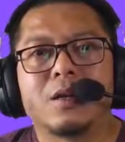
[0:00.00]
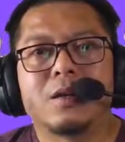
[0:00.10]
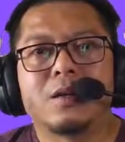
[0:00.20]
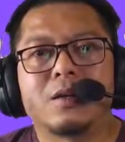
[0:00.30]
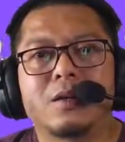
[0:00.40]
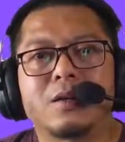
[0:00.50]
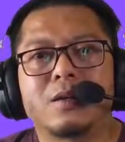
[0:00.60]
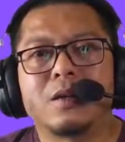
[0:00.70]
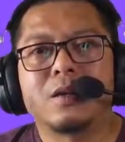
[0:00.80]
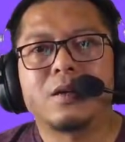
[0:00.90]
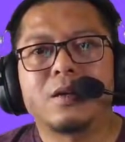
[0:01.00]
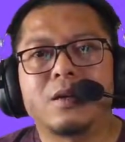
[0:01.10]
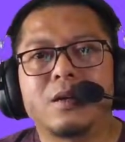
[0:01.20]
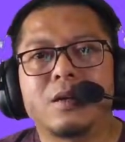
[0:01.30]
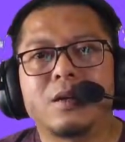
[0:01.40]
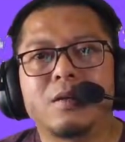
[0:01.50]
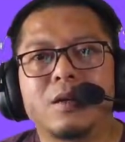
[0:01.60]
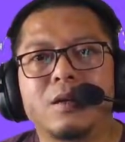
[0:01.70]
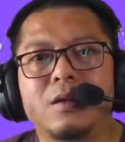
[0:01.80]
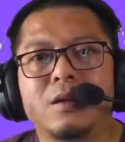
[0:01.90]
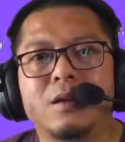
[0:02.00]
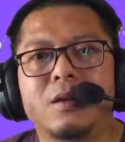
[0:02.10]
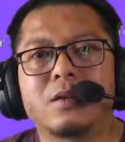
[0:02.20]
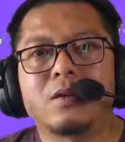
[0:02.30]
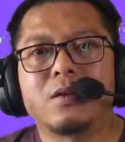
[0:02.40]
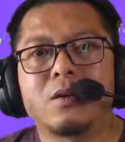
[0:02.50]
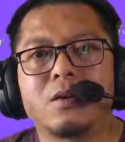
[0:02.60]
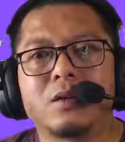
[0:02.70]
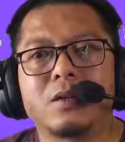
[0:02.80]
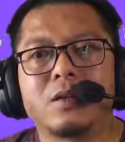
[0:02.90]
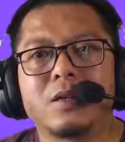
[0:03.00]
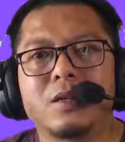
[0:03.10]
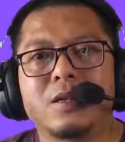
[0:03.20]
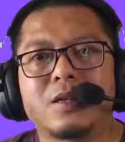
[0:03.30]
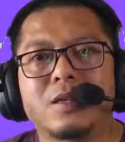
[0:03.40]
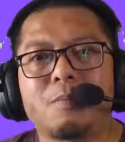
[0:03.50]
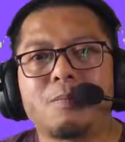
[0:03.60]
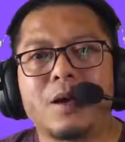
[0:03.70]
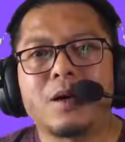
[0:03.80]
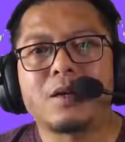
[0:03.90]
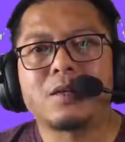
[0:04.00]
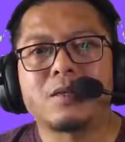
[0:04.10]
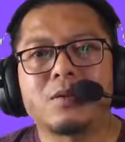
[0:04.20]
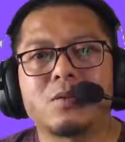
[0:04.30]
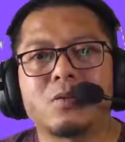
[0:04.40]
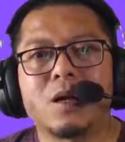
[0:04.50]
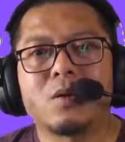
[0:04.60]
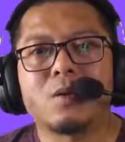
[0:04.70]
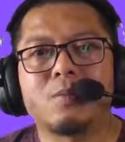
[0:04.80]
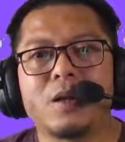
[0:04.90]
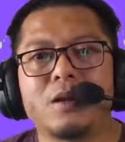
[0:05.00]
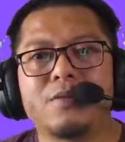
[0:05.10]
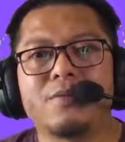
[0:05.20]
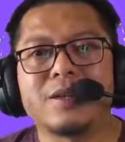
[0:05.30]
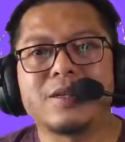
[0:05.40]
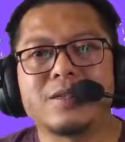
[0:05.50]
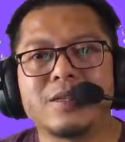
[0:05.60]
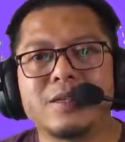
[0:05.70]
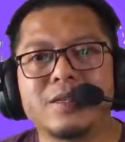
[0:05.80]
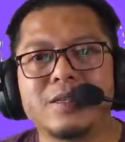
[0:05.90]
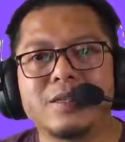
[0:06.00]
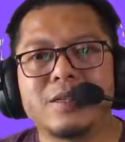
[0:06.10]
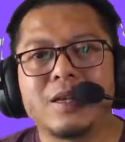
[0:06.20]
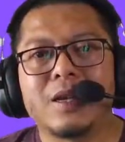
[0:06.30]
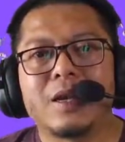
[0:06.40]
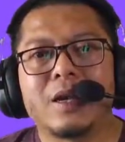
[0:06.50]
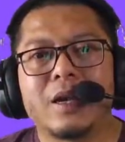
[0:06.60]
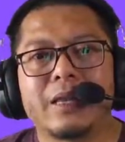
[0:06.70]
Okay, in the lungs, the oxygen is passed to our blood vessels and